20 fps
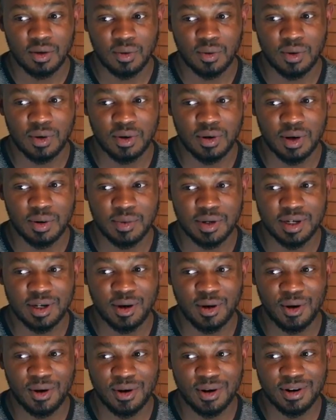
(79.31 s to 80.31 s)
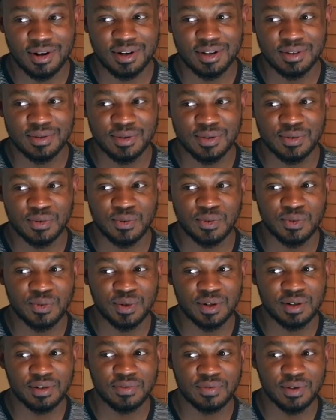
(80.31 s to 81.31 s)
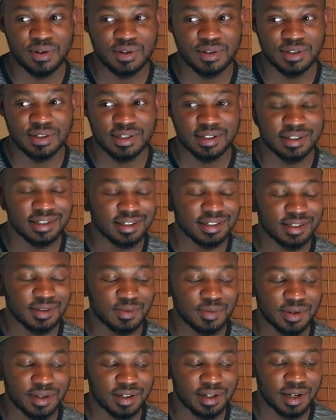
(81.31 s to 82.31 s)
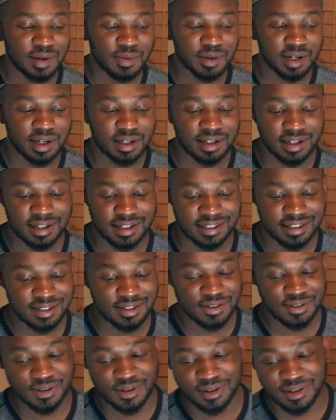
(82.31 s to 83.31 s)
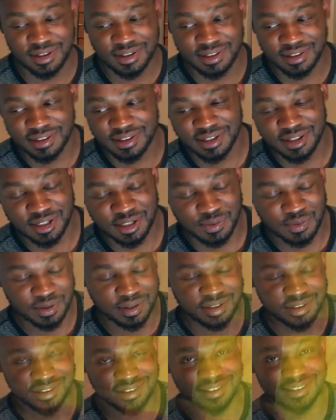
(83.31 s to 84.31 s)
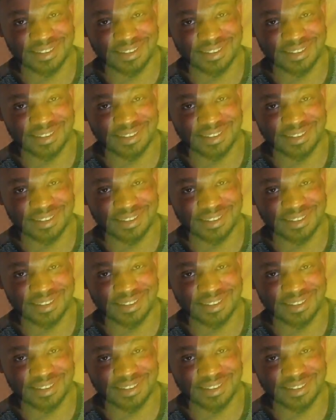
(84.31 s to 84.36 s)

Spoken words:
Well, I mean, cars was one of the first things, but I mean, I still draw other things, but.